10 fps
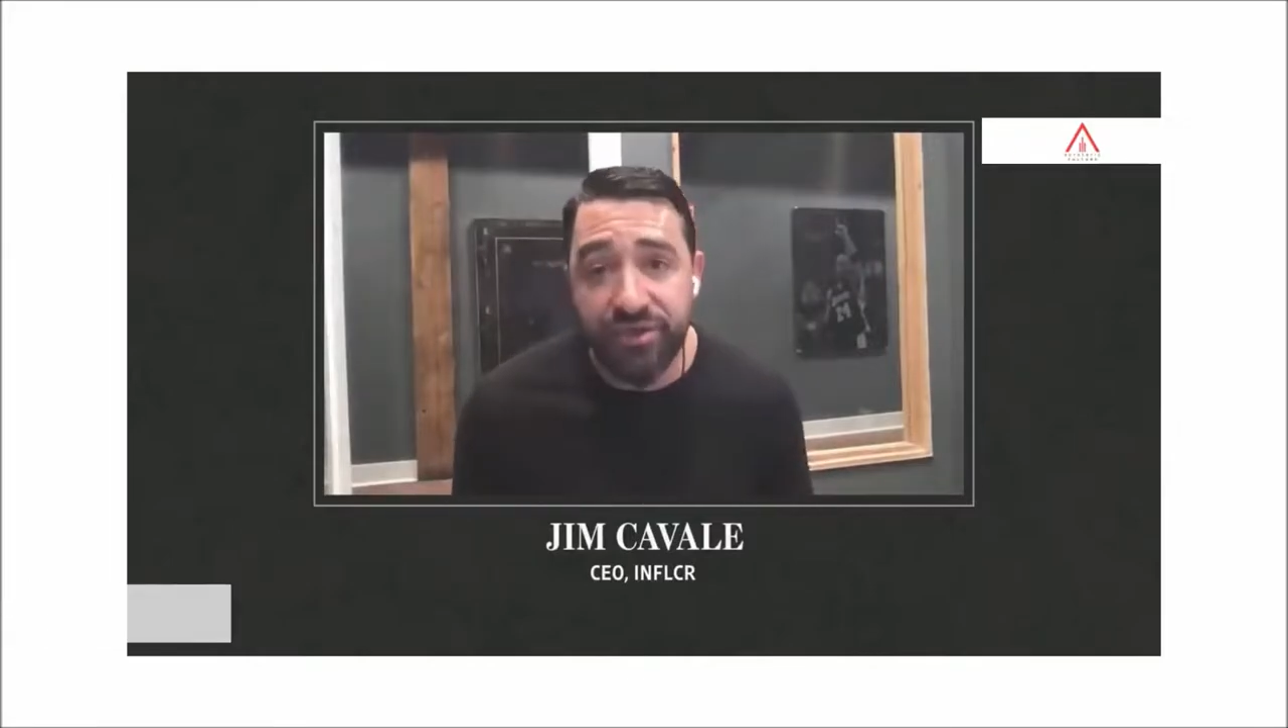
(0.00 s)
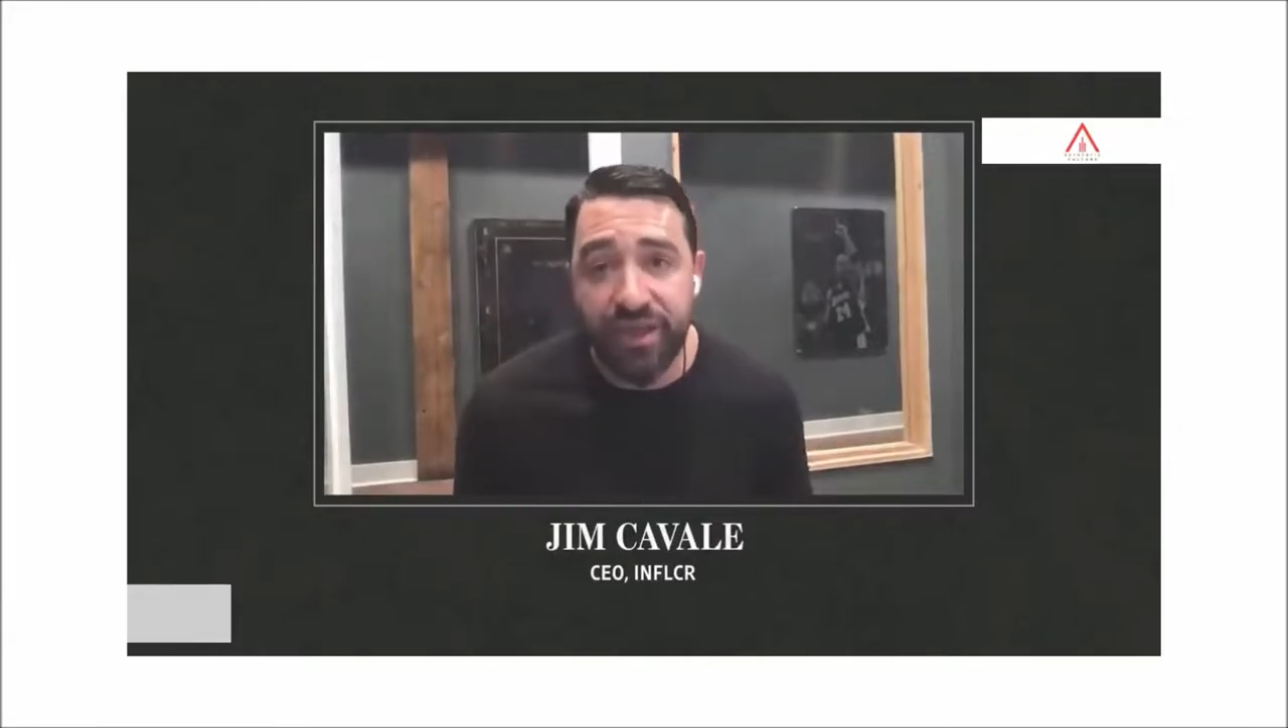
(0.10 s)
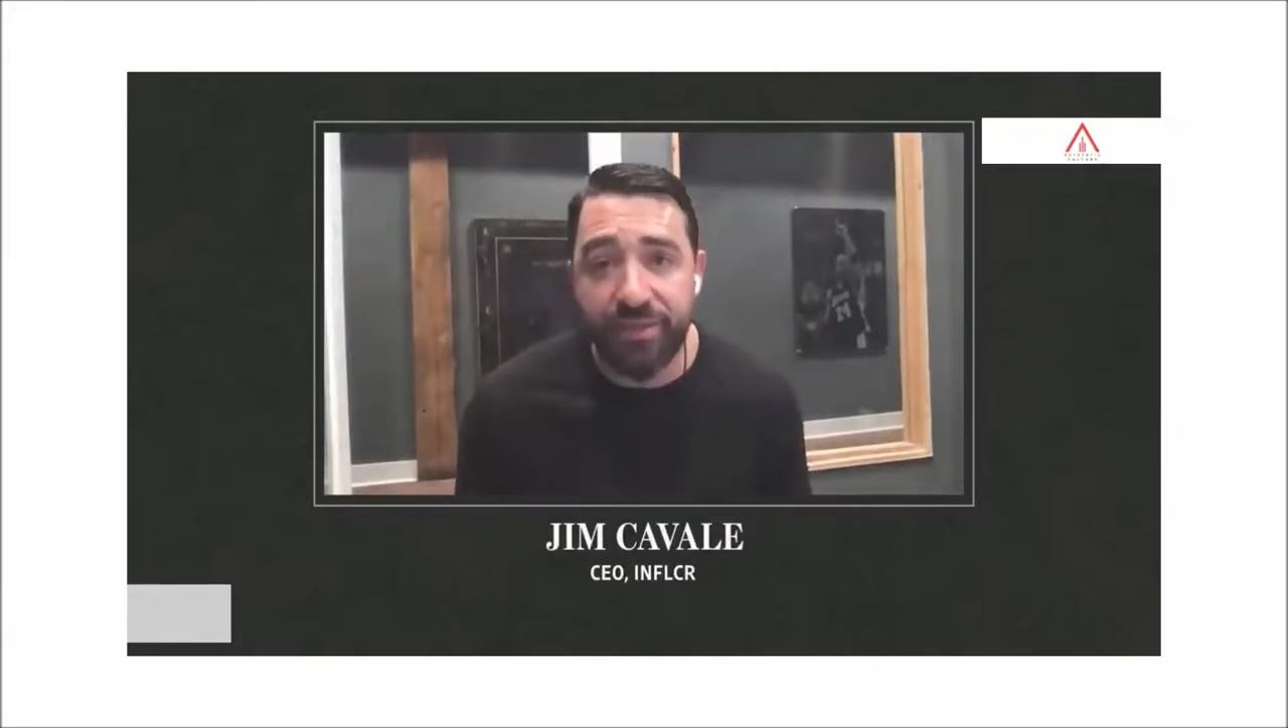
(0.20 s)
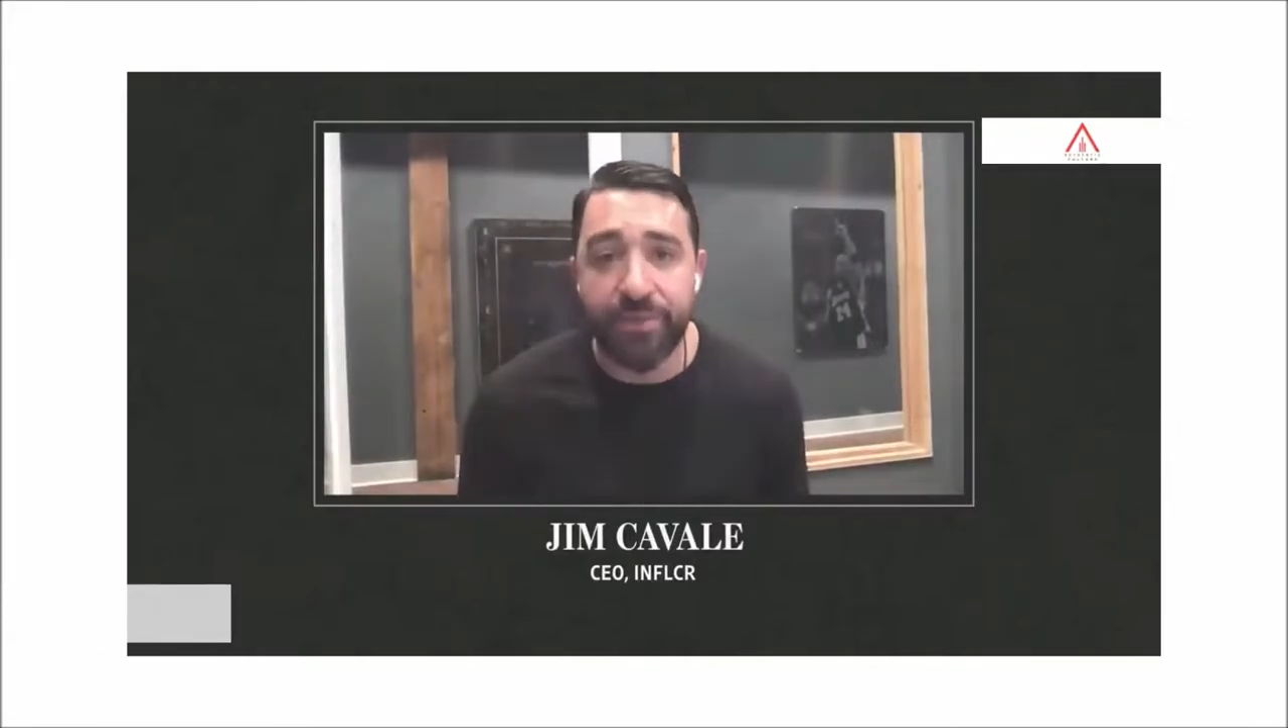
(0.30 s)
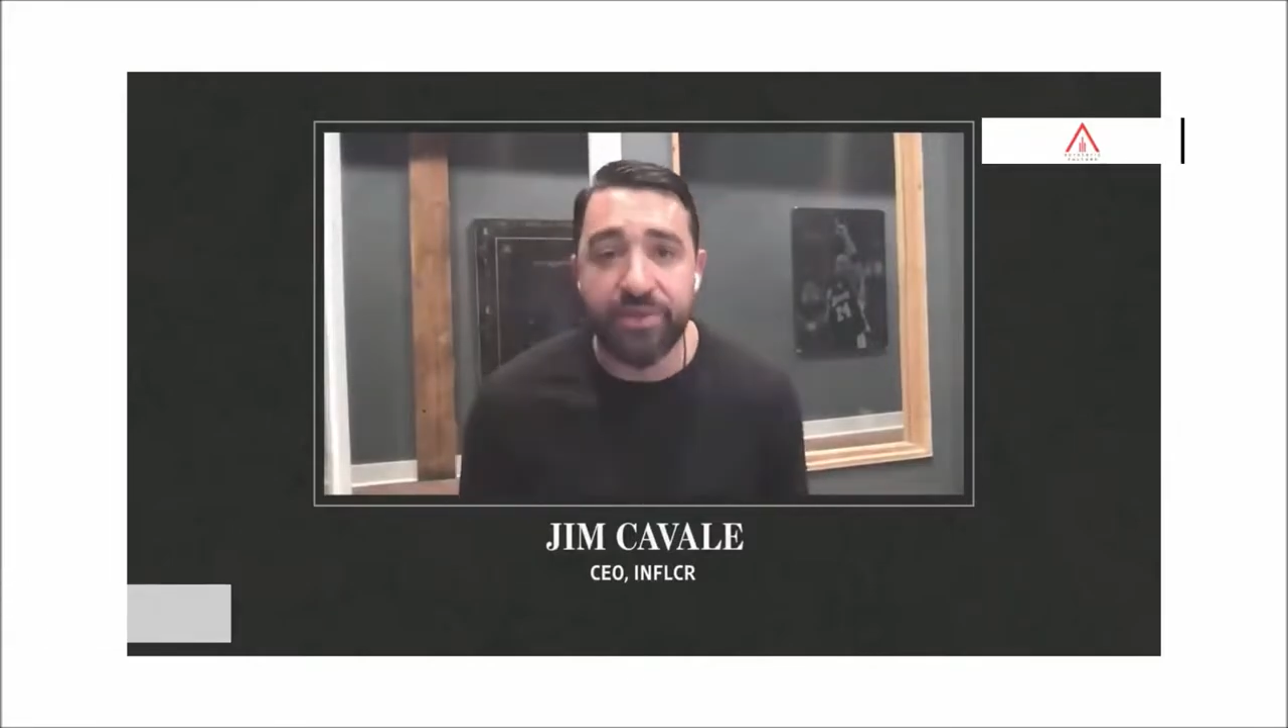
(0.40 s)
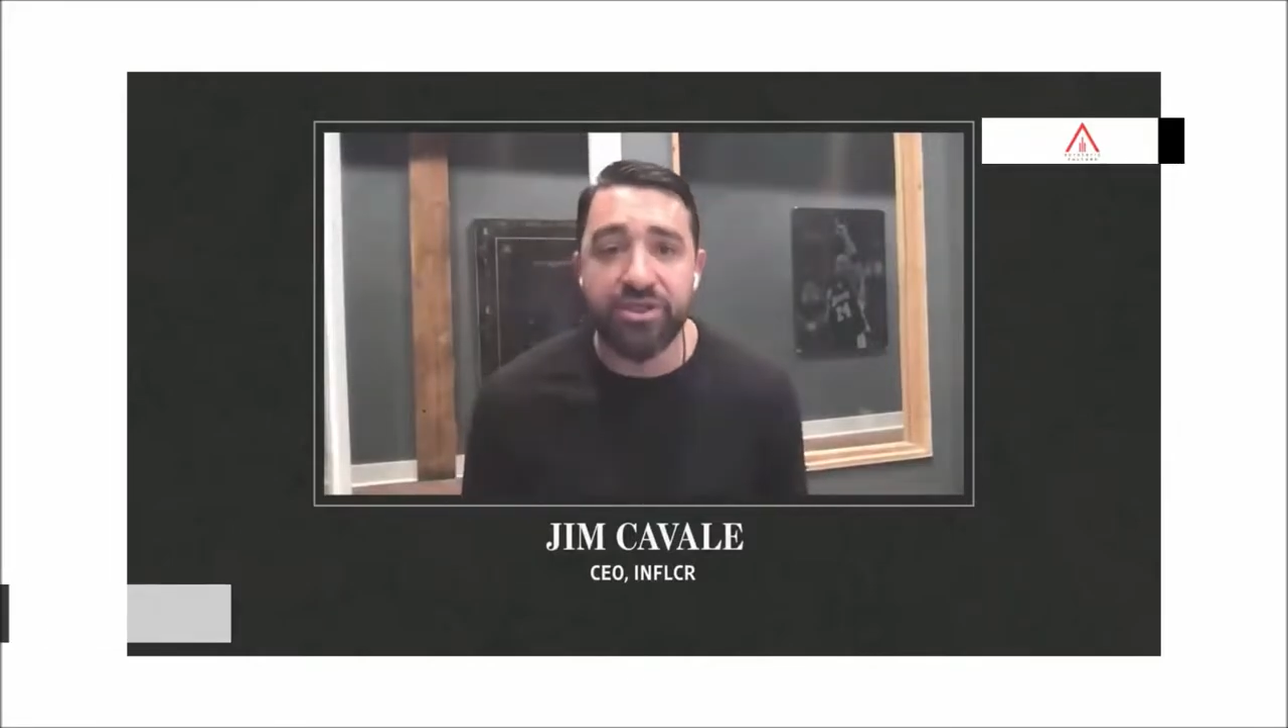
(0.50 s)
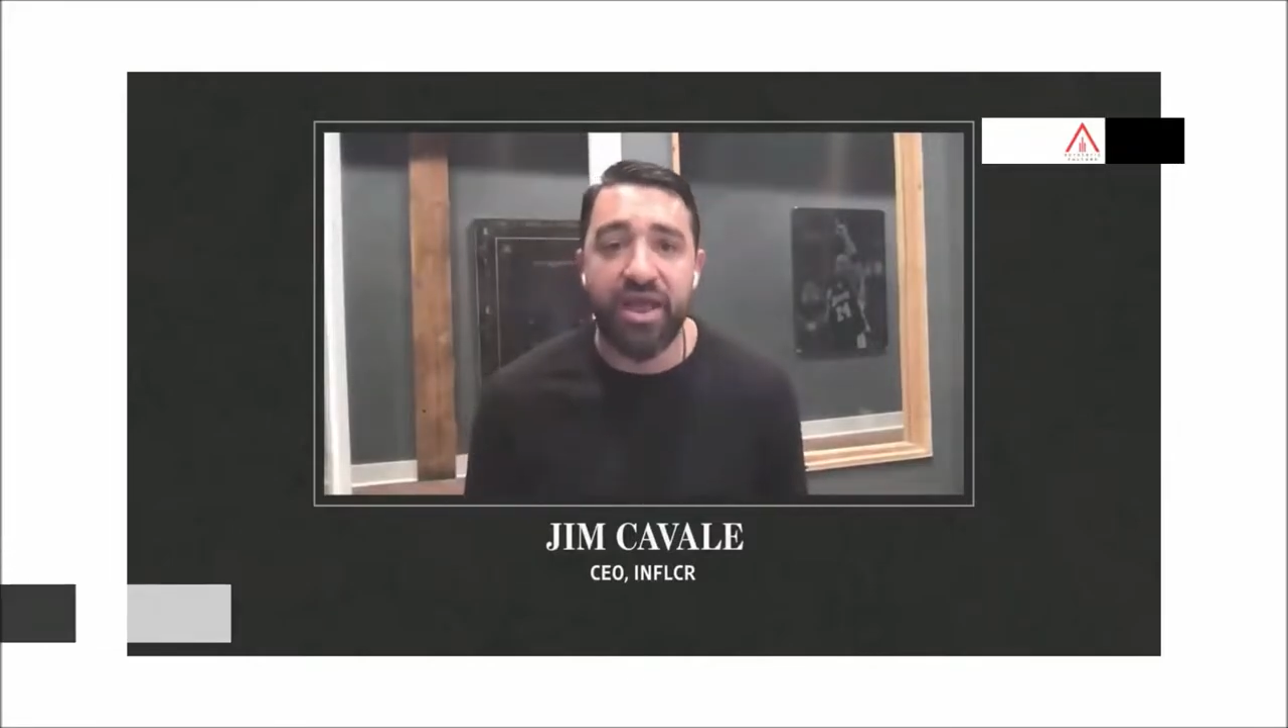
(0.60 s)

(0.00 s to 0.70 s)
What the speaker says: their name, image, and